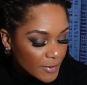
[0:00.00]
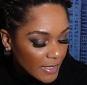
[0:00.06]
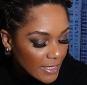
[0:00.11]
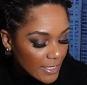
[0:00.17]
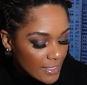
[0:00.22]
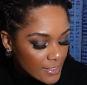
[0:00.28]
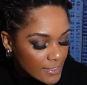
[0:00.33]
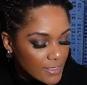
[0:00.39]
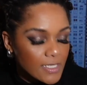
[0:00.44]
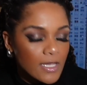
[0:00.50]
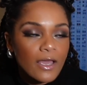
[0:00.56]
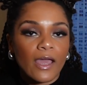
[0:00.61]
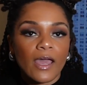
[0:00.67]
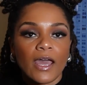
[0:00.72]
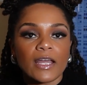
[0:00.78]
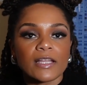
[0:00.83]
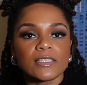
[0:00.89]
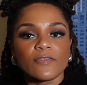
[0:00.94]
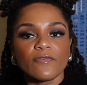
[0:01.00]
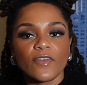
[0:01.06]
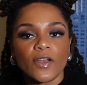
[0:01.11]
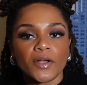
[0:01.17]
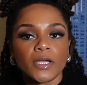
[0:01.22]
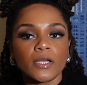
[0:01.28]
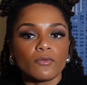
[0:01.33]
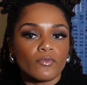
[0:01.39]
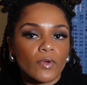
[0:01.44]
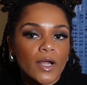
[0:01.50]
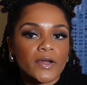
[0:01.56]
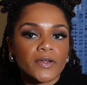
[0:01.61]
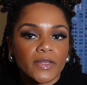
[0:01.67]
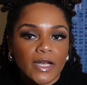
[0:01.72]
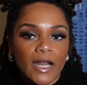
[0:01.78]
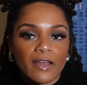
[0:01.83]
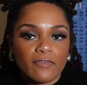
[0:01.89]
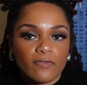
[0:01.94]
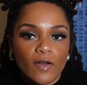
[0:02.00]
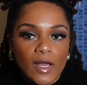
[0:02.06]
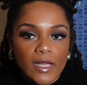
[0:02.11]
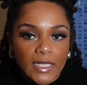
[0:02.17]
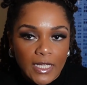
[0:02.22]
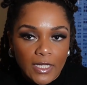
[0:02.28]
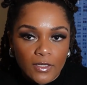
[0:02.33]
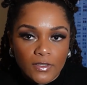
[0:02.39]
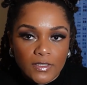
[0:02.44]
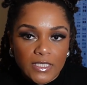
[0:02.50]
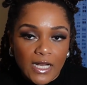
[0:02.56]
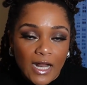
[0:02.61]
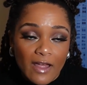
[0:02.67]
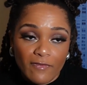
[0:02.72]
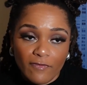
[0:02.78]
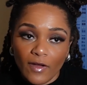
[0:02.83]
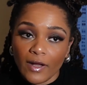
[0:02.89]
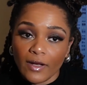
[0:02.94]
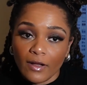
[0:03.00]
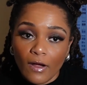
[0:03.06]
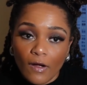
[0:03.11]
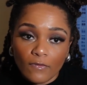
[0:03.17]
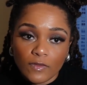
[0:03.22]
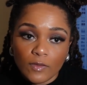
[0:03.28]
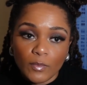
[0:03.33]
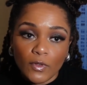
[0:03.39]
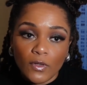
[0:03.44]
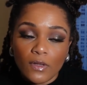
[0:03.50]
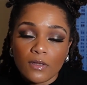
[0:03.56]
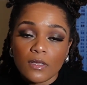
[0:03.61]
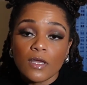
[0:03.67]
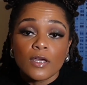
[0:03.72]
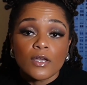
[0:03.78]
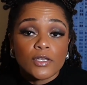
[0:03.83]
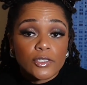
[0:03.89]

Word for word: because it's very rare that I find heels that I find comfortable.